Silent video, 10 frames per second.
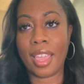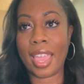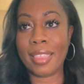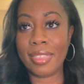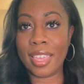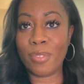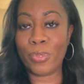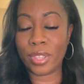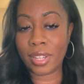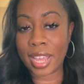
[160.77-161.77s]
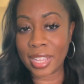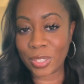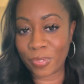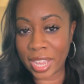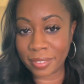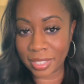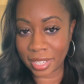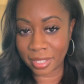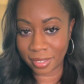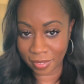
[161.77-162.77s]
And then for the last 5
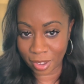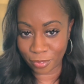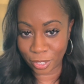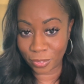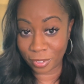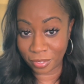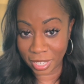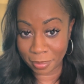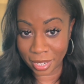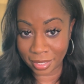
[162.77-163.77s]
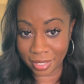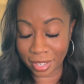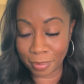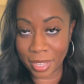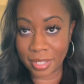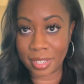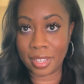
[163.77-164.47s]
seconds of that first 15-minute segment,